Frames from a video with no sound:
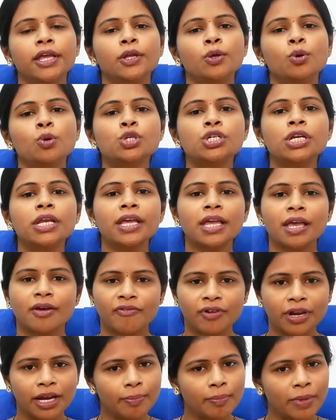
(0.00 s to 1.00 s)
Usually
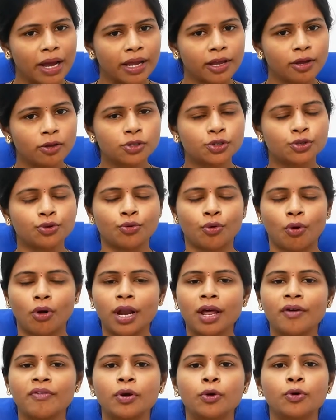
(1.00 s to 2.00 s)
cephalic macules do
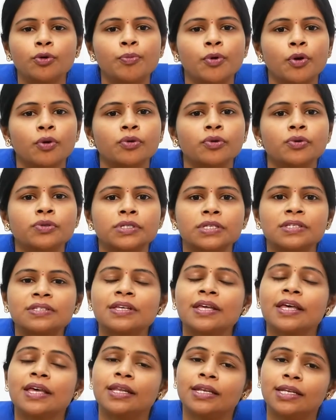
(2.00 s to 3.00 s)
not have a good
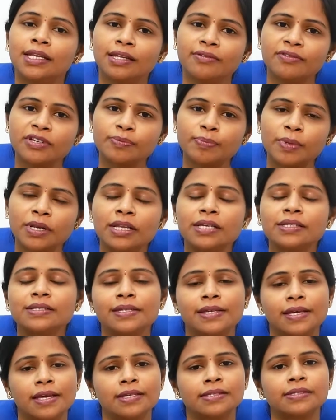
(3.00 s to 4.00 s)
prognosis. Nevus
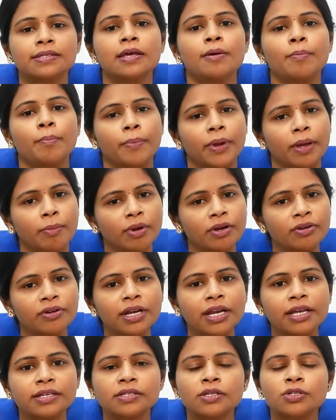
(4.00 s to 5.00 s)
pillars, yes,
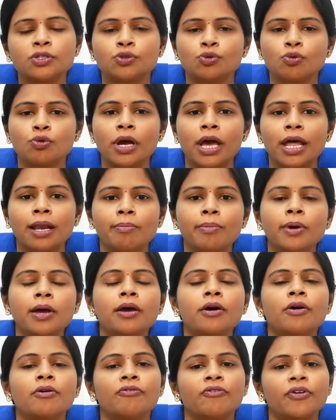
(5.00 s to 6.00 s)
pigmentary lasers do help.
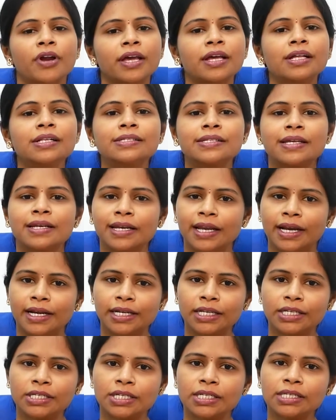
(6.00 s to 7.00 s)
Freckles and
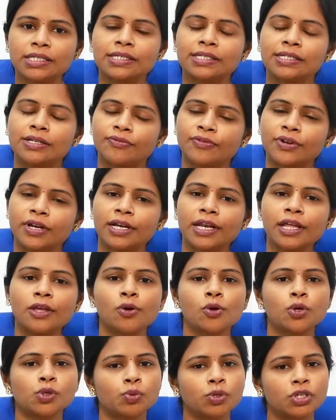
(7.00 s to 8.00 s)
lentigines, definitely
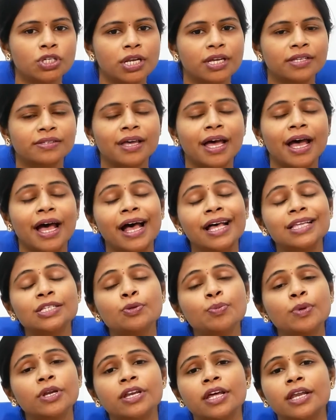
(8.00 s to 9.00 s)
Q-switch laser has
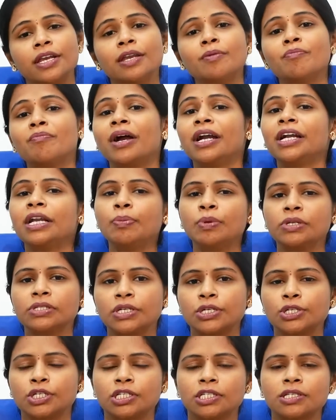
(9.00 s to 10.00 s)
to be done in multiple
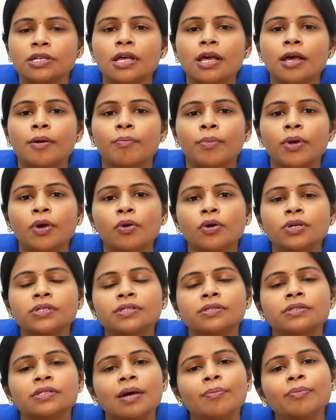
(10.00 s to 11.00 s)
sessions,
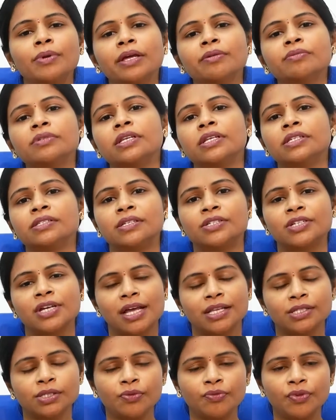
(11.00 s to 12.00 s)
because sometimes there is a
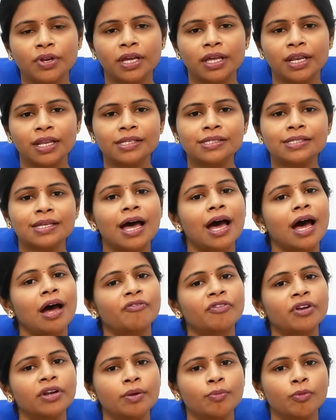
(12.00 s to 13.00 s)
chance of recurrence
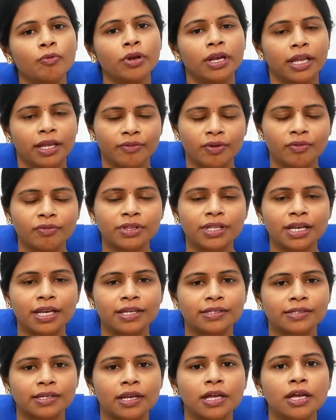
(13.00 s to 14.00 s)
after removal even with the
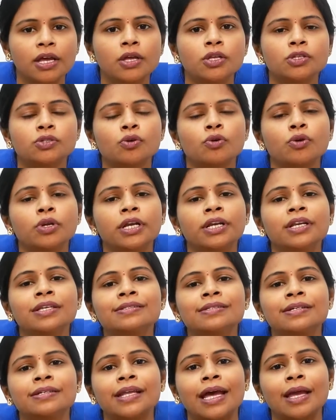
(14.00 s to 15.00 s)
laser. So it
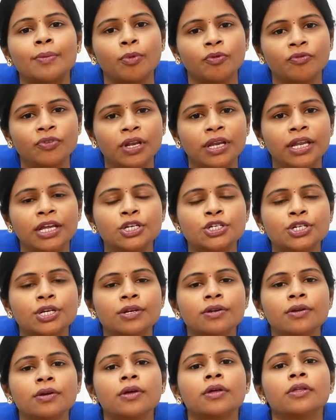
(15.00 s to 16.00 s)
is the type of the
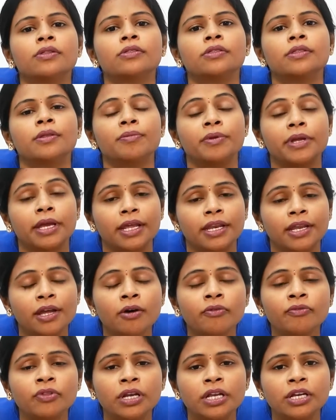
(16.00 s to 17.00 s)
lesion, the
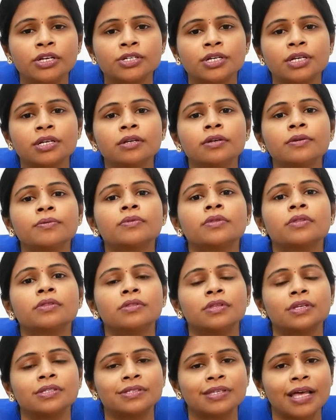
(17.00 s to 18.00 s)
area of the lesion,
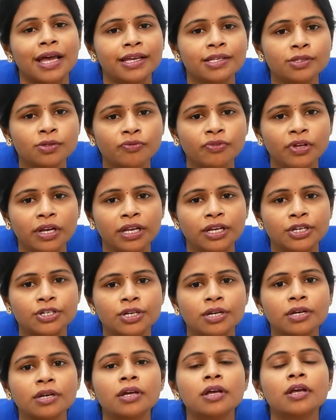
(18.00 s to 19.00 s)
the size of the
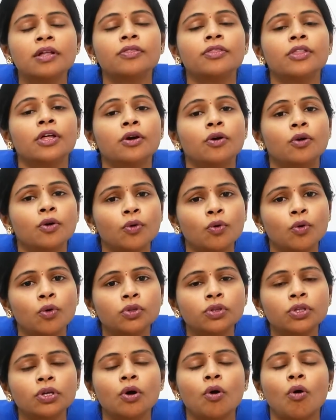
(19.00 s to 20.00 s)
lesion, the
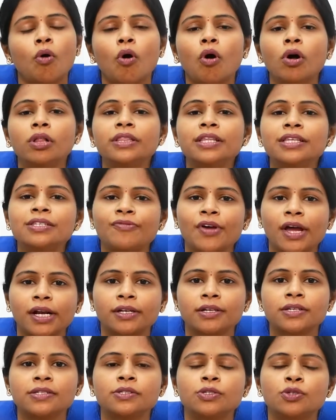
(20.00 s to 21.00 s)
growth, all these
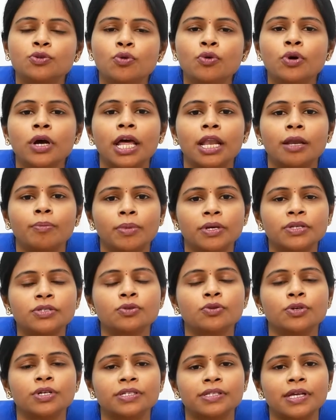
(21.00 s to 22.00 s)
factors do help us
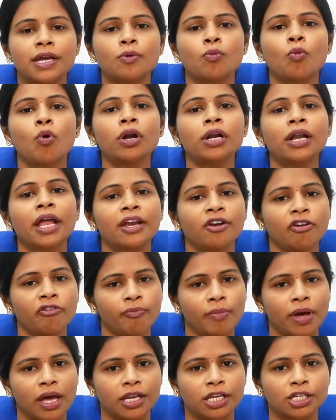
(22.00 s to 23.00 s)
to decide what line
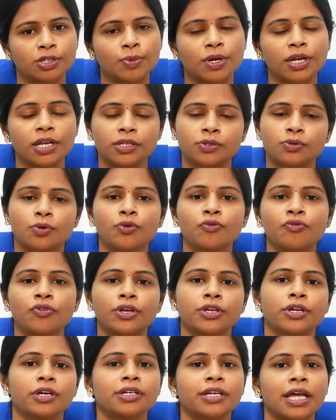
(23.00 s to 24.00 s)
of management is good
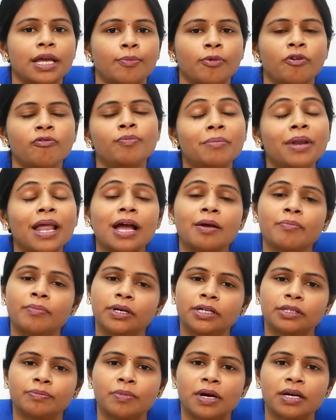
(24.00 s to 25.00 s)
for your type of black
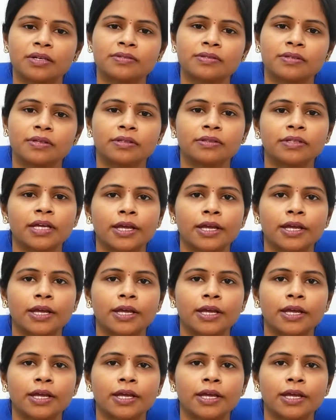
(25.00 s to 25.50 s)
birthmarks.